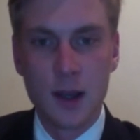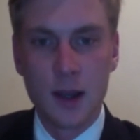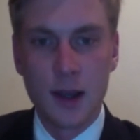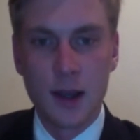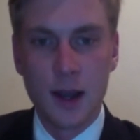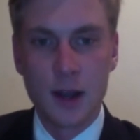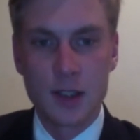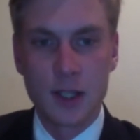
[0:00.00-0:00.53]

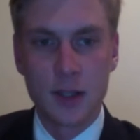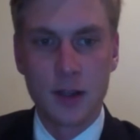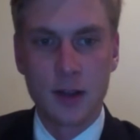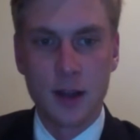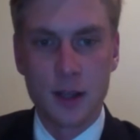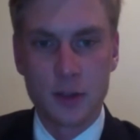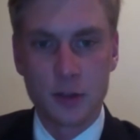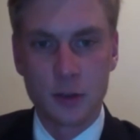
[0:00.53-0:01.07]
Outside the
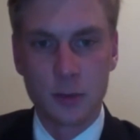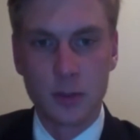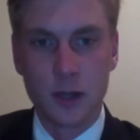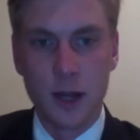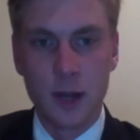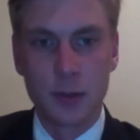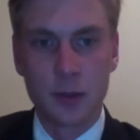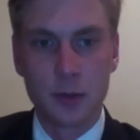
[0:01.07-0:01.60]
classroom, I
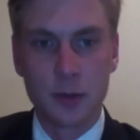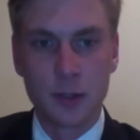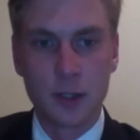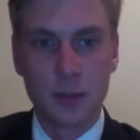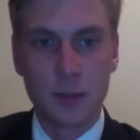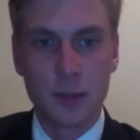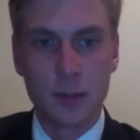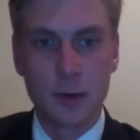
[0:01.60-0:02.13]
am a three year
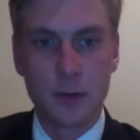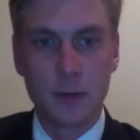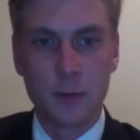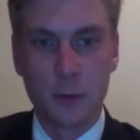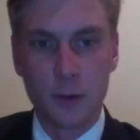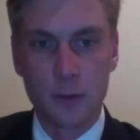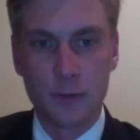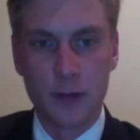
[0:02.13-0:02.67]
member of the
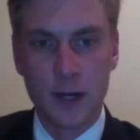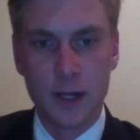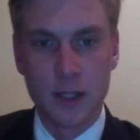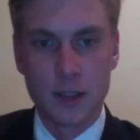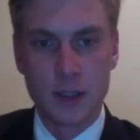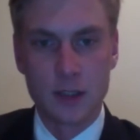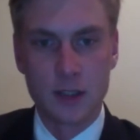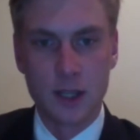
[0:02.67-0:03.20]
Fordham Finance
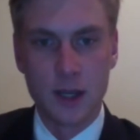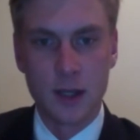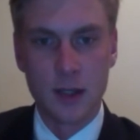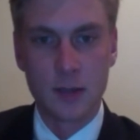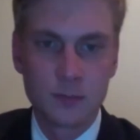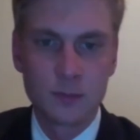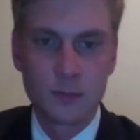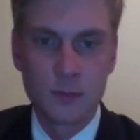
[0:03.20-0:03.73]
Society.
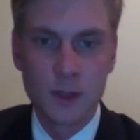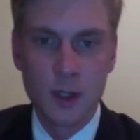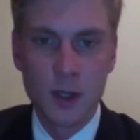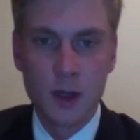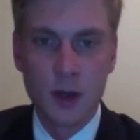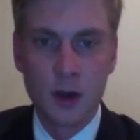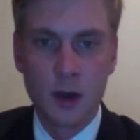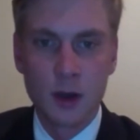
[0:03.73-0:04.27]

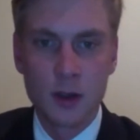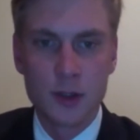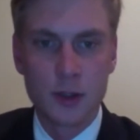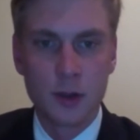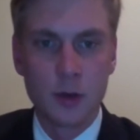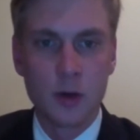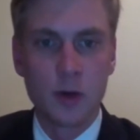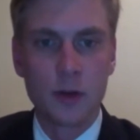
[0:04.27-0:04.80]

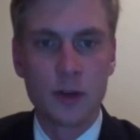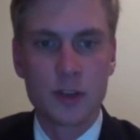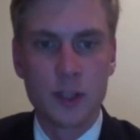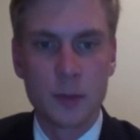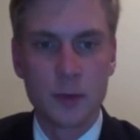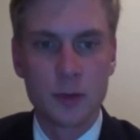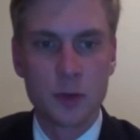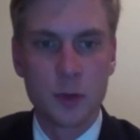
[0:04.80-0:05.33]
Also, over the summer
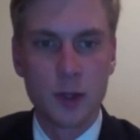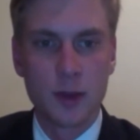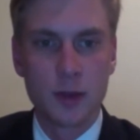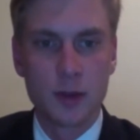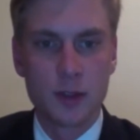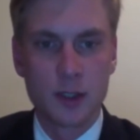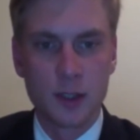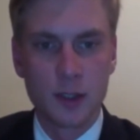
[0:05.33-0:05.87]
of
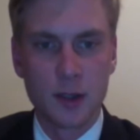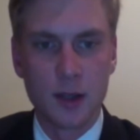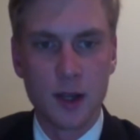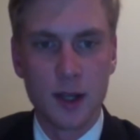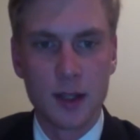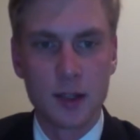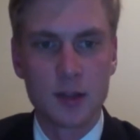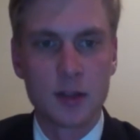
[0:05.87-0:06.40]
2013, I
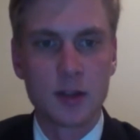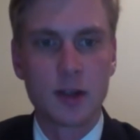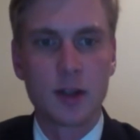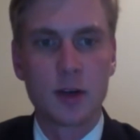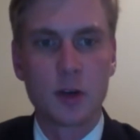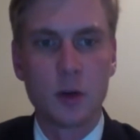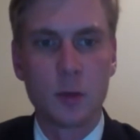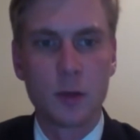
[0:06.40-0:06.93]
interned at
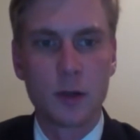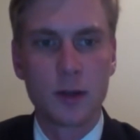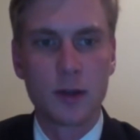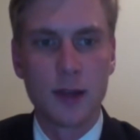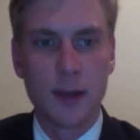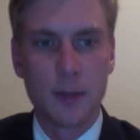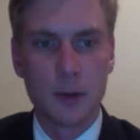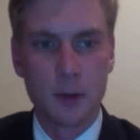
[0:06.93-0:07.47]
Goldberg
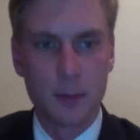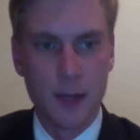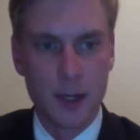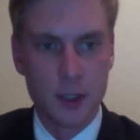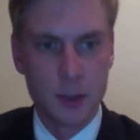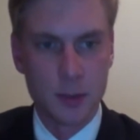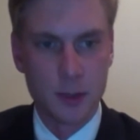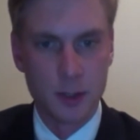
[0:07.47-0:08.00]
Capital
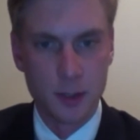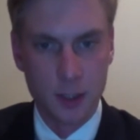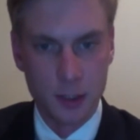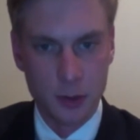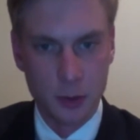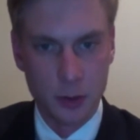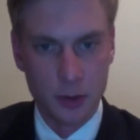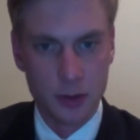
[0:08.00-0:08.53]
Management in
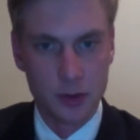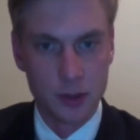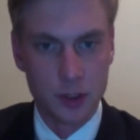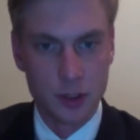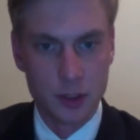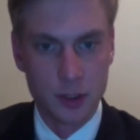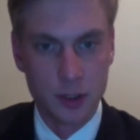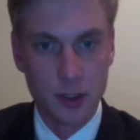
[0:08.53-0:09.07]
northern New
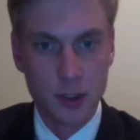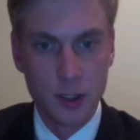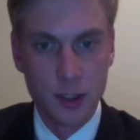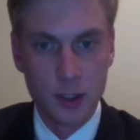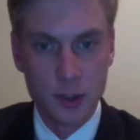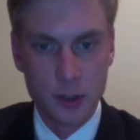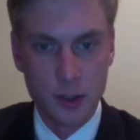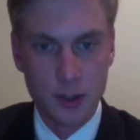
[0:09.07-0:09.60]
Jersey.
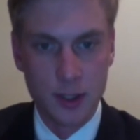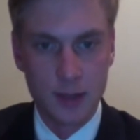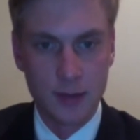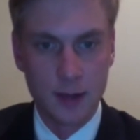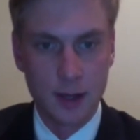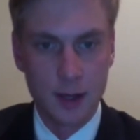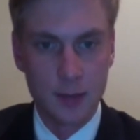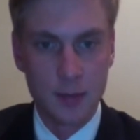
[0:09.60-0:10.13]
During that
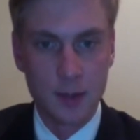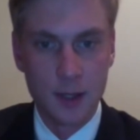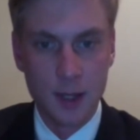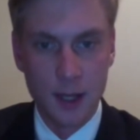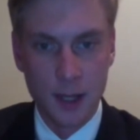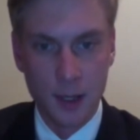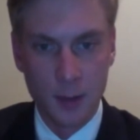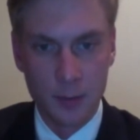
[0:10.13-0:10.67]
time, I
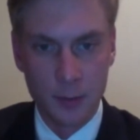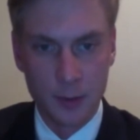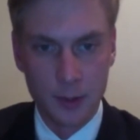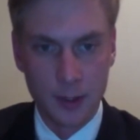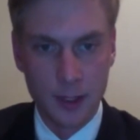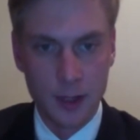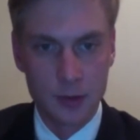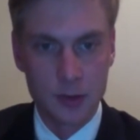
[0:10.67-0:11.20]
helped with
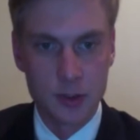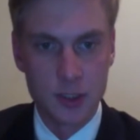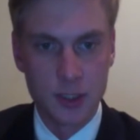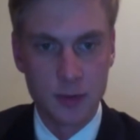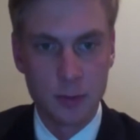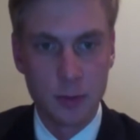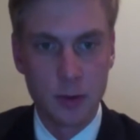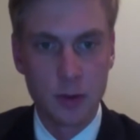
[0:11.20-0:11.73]
accounts
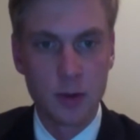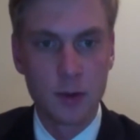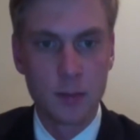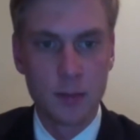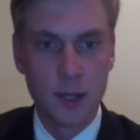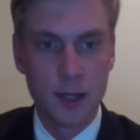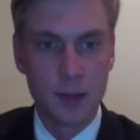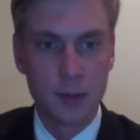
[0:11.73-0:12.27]
receivable,
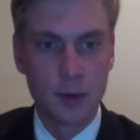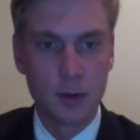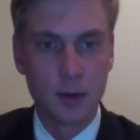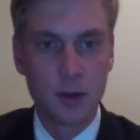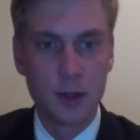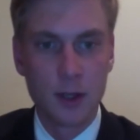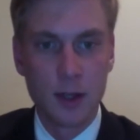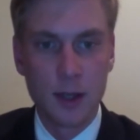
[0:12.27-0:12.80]
payable,
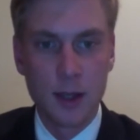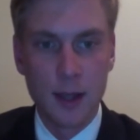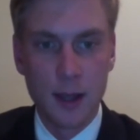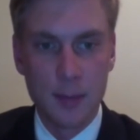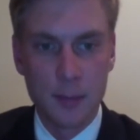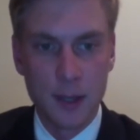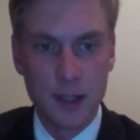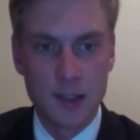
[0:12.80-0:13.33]
and
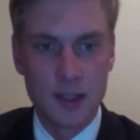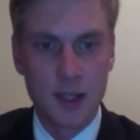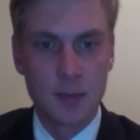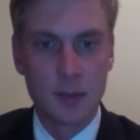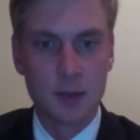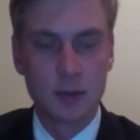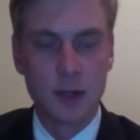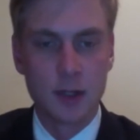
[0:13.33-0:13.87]
bank
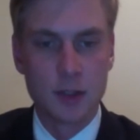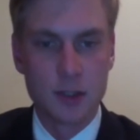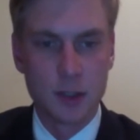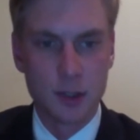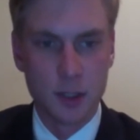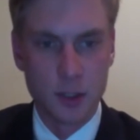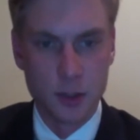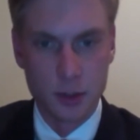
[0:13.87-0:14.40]
statement
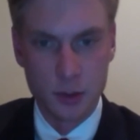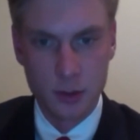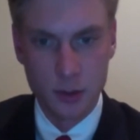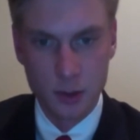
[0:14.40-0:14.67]
reconciliation.